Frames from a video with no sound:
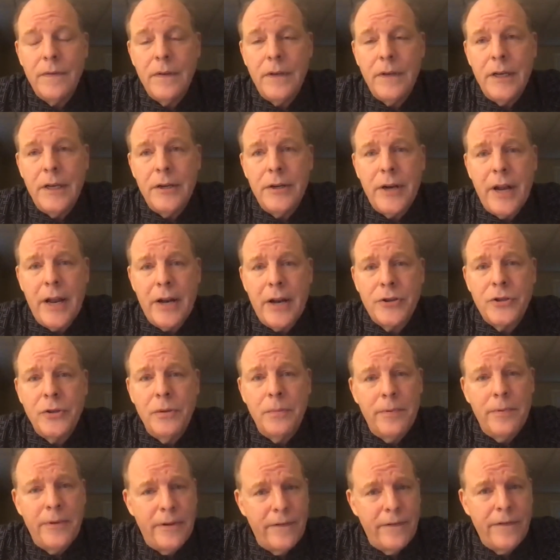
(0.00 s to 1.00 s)

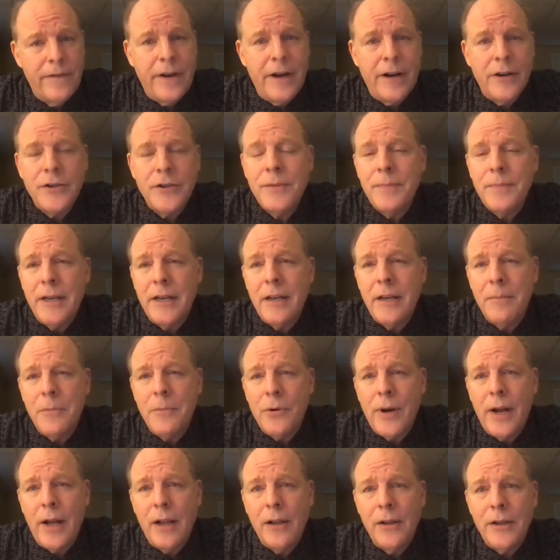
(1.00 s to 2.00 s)
international affairs,
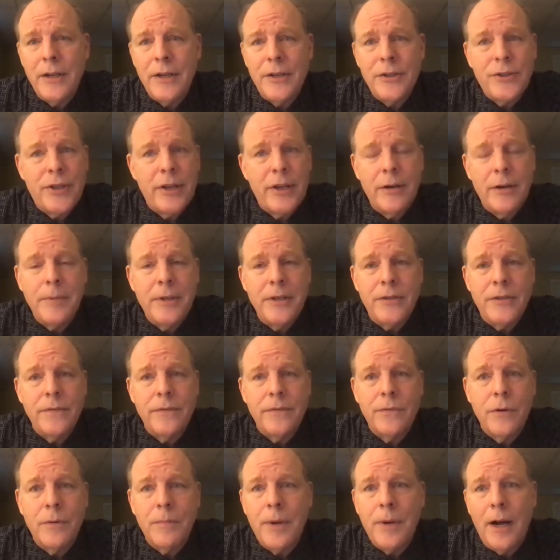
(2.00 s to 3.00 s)
making morality a centerpiece
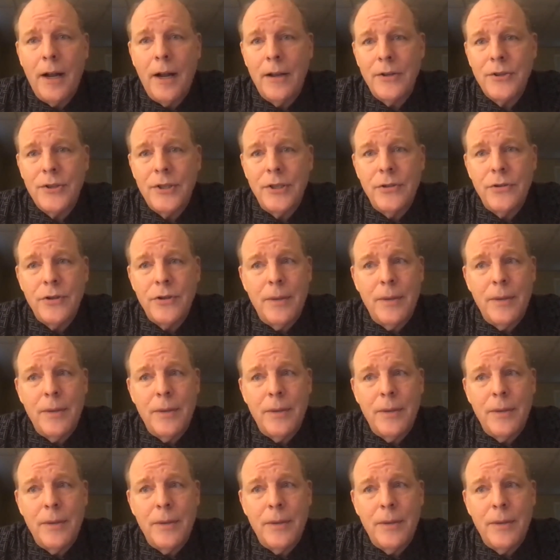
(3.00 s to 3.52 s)
of foreign policy.